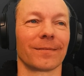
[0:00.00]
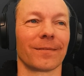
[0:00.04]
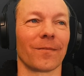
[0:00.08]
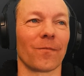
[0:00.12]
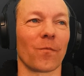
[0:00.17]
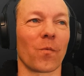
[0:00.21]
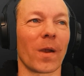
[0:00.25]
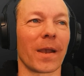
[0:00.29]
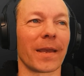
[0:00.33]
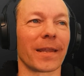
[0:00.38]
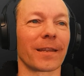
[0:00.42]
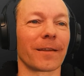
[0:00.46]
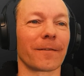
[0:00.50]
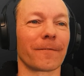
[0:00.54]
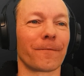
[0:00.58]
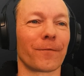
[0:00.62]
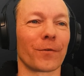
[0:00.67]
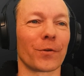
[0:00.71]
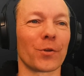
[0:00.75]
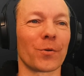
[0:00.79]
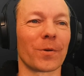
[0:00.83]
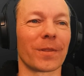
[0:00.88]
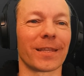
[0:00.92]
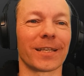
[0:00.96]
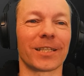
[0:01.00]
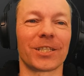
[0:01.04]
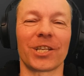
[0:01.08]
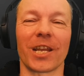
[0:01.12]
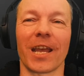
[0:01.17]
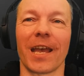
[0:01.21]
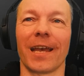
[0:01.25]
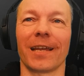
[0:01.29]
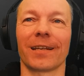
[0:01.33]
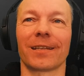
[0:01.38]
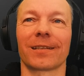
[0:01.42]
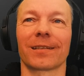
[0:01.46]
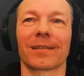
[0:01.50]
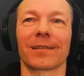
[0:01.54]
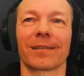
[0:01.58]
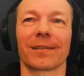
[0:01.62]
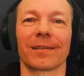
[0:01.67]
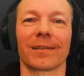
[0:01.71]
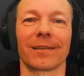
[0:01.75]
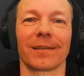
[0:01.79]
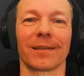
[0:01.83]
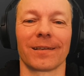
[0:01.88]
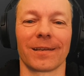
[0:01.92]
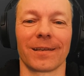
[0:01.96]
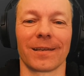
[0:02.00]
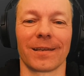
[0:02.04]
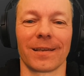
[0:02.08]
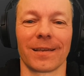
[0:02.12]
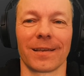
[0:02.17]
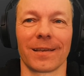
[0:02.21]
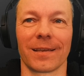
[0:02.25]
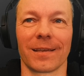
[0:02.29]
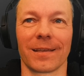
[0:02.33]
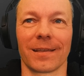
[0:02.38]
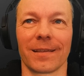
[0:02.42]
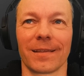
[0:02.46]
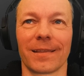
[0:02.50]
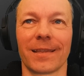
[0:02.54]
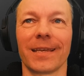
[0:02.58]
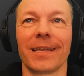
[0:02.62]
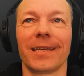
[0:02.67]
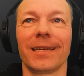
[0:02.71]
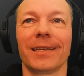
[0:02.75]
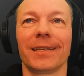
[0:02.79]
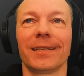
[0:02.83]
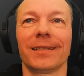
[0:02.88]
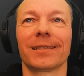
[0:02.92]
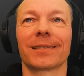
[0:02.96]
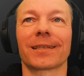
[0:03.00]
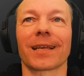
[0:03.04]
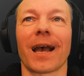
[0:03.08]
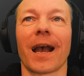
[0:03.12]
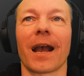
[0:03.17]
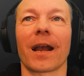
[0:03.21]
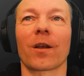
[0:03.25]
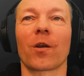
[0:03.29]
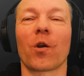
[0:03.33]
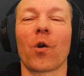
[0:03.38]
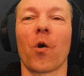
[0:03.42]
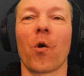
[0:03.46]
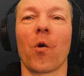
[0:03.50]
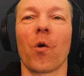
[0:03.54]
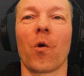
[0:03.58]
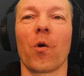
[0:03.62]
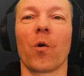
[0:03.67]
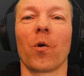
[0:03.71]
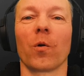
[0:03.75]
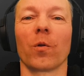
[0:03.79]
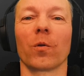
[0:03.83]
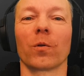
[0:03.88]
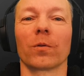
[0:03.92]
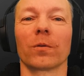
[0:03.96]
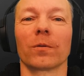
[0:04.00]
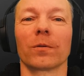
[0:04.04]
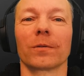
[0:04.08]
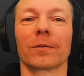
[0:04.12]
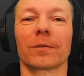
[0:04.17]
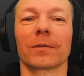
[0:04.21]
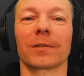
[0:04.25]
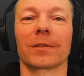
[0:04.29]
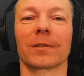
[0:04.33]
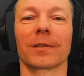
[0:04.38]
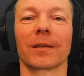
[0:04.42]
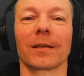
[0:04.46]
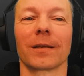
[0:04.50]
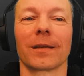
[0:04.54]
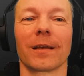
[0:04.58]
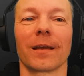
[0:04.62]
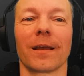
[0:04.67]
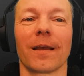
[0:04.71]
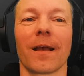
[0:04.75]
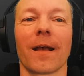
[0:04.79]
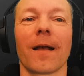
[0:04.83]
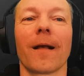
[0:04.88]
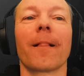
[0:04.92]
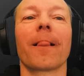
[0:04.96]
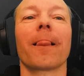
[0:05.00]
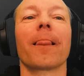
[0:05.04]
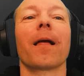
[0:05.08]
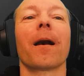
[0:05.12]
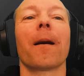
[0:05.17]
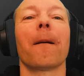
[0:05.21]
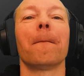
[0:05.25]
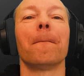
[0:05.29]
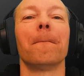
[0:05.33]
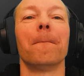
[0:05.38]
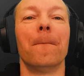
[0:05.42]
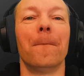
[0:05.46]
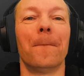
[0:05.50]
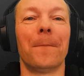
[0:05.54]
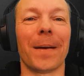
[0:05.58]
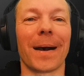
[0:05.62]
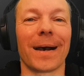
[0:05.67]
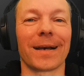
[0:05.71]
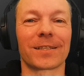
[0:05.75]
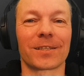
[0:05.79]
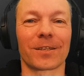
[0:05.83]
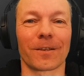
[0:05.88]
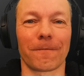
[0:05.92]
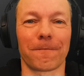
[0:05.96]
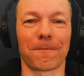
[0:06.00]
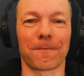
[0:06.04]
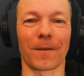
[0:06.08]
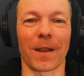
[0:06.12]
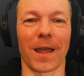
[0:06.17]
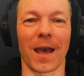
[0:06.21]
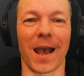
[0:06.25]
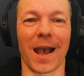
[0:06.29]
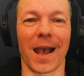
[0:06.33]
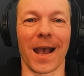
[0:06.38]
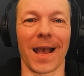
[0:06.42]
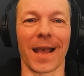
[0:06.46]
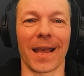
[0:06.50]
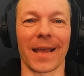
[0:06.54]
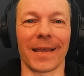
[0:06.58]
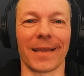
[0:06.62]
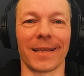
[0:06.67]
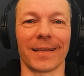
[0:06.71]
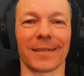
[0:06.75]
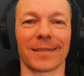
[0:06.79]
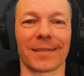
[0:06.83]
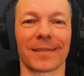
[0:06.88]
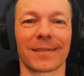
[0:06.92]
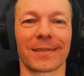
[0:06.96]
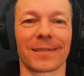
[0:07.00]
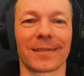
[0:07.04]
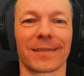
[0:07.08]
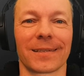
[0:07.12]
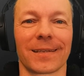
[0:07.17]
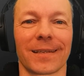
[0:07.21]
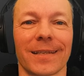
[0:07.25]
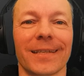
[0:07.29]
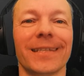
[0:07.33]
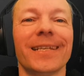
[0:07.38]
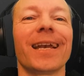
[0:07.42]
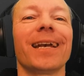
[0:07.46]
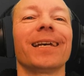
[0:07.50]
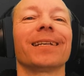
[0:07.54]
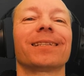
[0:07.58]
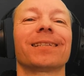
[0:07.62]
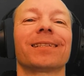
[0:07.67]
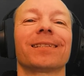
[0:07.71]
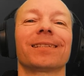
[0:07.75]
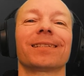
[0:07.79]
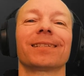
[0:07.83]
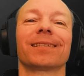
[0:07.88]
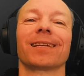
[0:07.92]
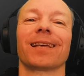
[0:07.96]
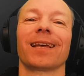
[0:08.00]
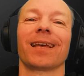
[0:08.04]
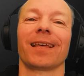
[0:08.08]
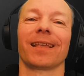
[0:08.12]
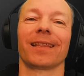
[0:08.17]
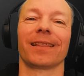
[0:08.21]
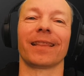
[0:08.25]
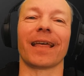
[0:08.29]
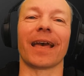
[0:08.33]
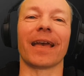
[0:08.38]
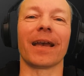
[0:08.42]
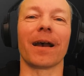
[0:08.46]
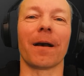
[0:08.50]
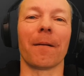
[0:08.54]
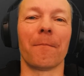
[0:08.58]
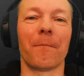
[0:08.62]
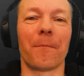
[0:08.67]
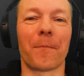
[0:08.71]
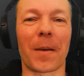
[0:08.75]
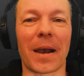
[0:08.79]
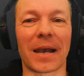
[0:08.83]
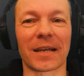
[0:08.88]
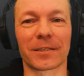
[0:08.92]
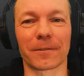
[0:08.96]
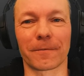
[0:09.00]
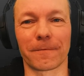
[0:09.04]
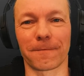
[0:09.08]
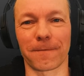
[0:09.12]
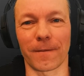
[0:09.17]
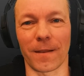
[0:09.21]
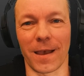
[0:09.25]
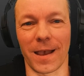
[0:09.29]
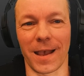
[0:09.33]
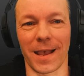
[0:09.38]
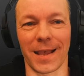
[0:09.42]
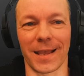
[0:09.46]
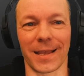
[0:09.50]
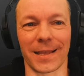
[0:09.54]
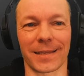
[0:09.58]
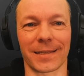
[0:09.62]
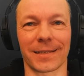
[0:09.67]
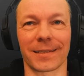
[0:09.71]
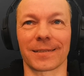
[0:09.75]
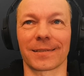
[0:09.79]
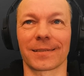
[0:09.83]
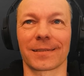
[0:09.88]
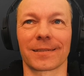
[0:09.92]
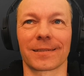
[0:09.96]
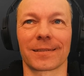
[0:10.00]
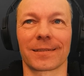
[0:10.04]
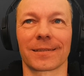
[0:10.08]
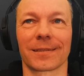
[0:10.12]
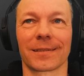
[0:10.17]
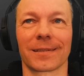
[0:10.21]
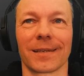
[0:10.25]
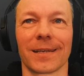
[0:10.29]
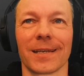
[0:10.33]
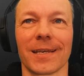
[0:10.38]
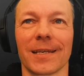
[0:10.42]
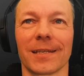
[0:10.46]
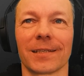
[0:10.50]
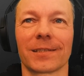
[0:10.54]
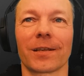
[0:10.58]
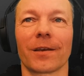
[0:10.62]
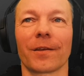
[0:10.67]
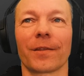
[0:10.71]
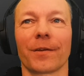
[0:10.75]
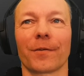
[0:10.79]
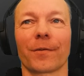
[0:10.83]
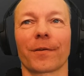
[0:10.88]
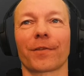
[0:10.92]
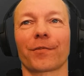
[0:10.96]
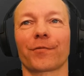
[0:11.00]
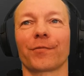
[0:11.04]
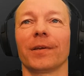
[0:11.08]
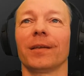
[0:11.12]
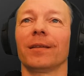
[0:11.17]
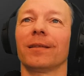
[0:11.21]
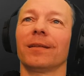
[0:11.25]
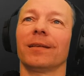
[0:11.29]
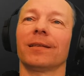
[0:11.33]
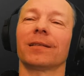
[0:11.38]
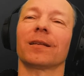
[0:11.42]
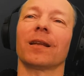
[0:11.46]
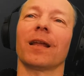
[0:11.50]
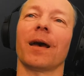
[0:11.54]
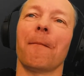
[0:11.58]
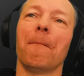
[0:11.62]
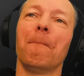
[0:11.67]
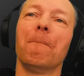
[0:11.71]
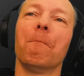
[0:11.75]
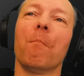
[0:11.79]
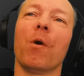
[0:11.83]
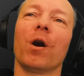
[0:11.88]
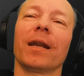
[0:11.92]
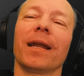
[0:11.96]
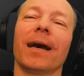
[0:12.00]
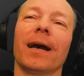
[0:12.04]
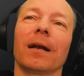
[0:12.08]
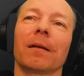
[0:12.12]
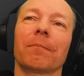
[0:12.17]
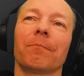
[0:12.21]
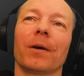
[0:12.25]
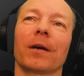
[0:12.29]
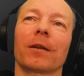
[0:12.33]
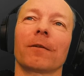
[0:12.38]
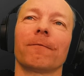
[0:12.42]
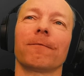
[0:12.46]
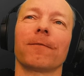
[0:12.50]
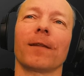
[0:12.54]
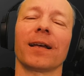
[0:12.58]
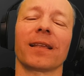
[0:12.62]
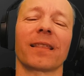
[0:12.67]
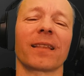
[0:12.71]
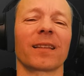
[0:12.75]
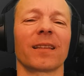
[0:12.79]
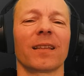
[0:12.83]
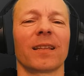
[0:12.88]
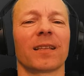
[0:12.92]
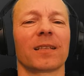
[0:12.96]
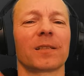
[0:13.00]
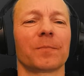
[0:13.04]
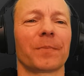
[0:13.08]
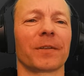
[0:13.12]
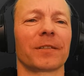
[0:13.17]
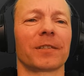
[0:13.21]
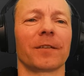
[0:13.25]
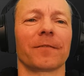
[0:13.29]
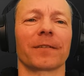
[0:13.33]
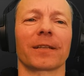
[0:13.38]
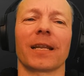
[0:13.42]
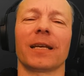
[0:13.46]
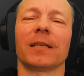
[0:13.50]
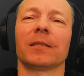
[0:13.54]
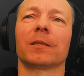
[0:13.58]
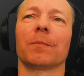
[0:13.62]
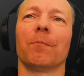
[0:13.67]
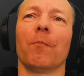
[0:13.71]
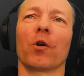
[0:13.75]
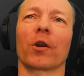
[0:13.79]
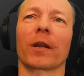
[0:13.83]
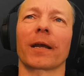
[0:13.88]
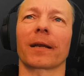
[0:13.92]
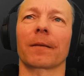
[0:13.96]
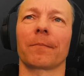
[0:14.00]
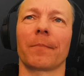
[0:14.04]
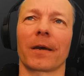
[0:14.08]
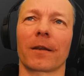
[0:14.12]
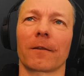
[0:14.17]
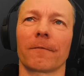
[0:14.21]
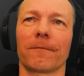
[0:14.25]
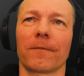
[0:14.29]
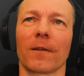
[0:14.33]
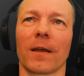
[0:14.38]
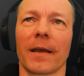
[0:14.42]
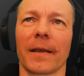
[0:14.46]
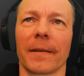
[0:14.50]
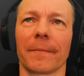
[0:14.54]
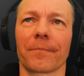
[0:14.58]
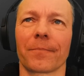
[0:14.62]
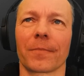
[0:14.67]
Waiting for you in the chat. These are called butterflies. Yes, they are butterflies. So there are three. These are like monarch butterfly. I think they're the specific names, monarch butterfly.